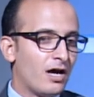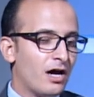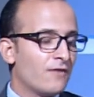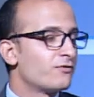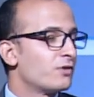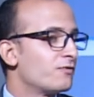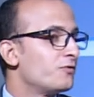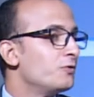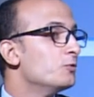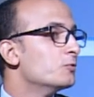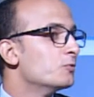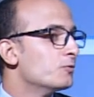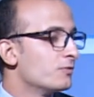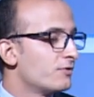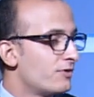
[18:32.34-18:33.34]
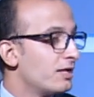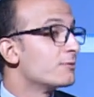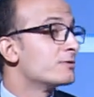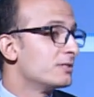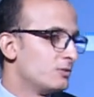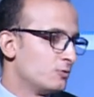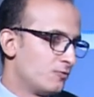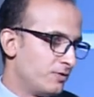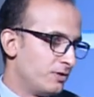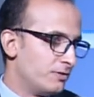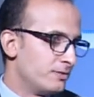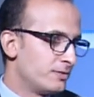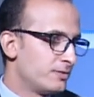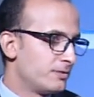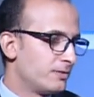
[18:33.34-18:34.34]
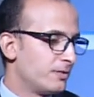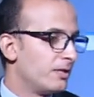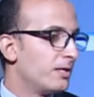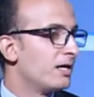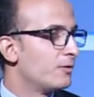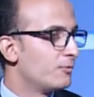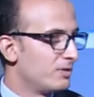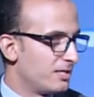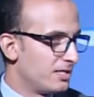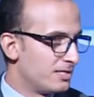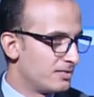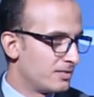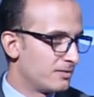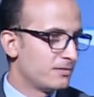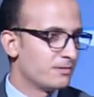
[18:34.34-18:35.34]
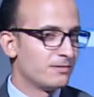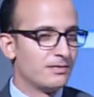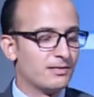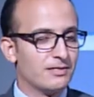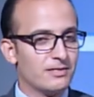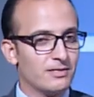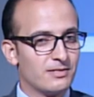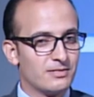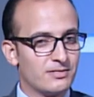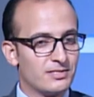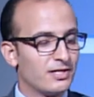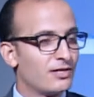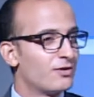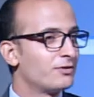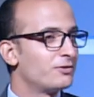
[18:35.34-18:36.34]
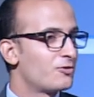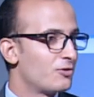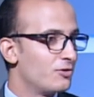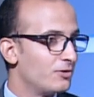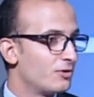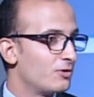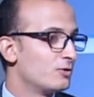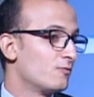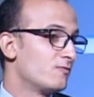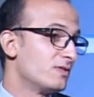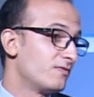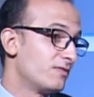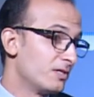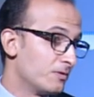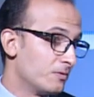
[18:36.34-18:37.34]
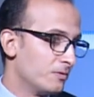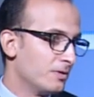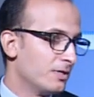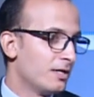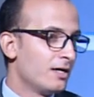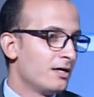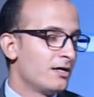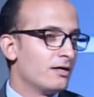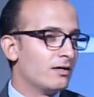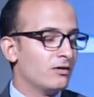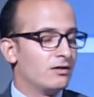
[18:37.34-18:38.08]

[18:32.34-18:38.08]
after few thousands of years, now in Giza, uh, the grandchildren of the Pharaoh mm.